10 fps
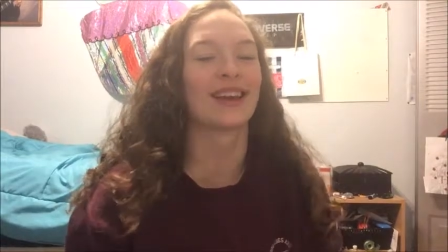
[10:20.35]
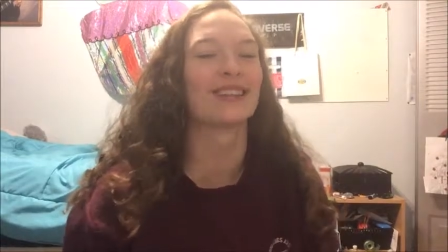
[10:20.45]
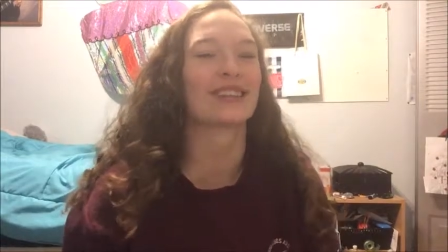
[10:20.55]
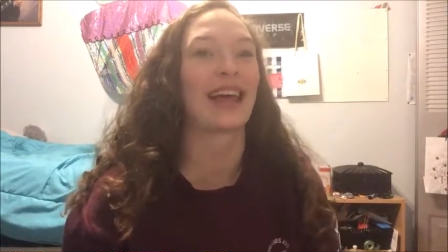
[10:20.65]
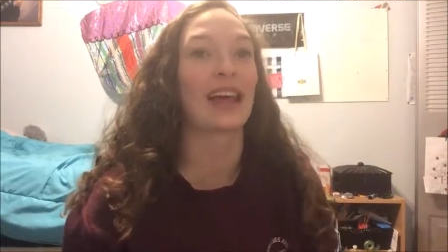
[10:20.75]
And I
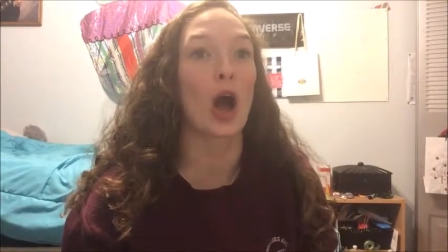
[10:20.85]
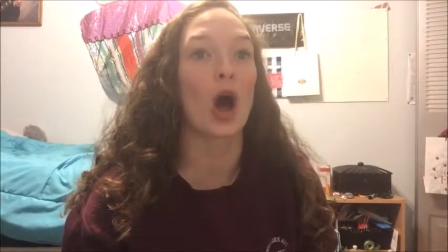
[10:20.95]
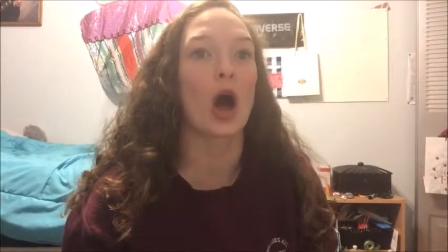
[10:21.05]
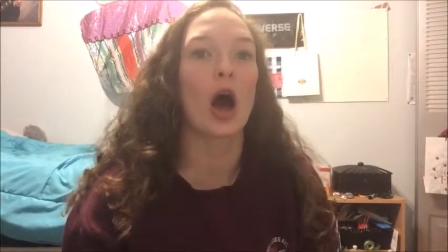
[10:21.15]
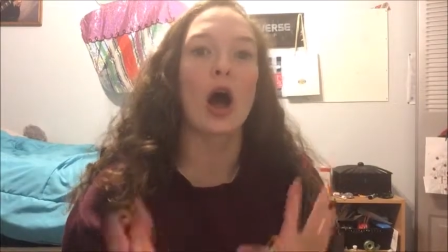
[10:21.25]
am like,
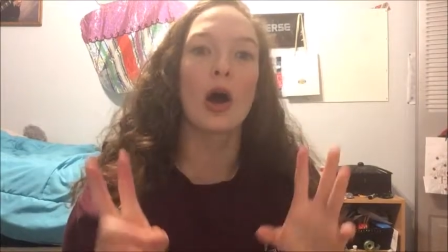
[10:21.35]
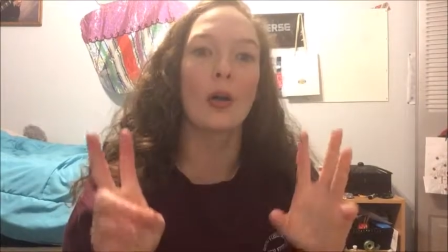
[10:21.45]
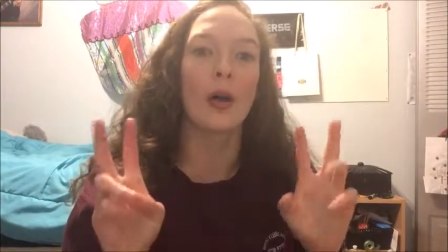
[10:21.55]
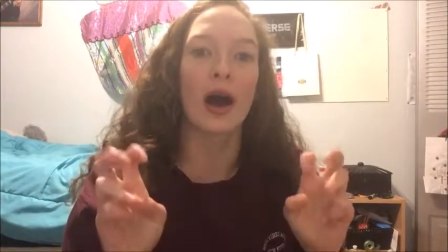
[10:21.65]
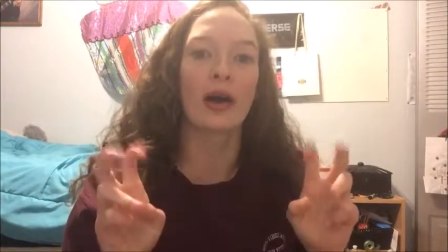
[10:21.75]

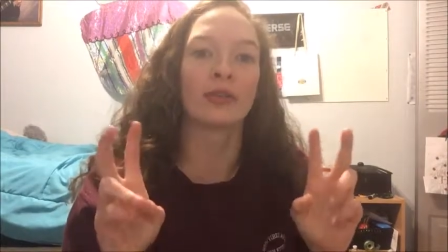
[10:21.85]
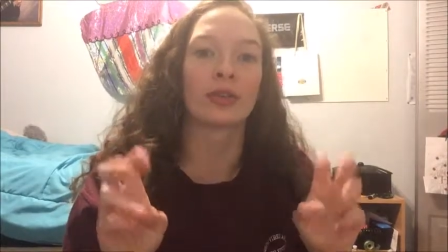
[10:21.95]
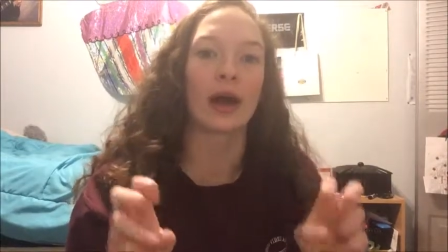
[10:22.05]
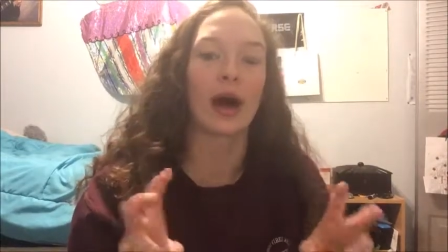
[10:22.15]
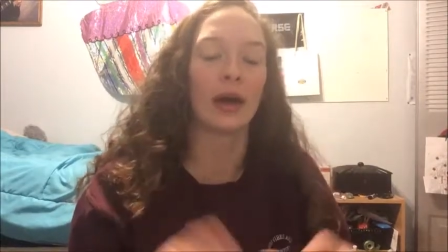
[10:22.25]
oh, I
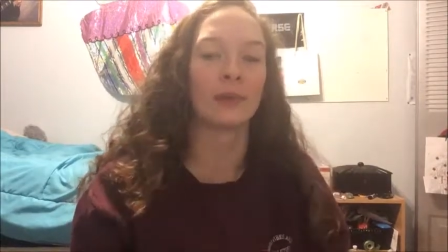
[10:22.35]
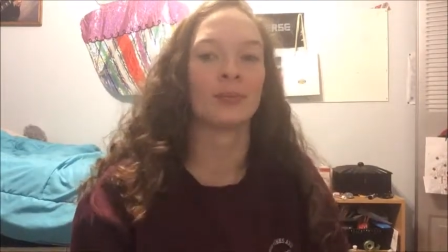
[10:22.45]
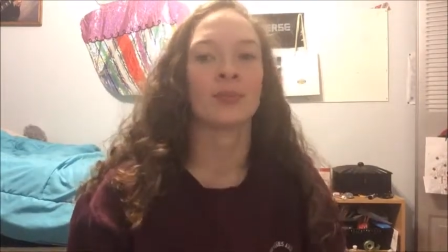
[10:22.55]
forgot.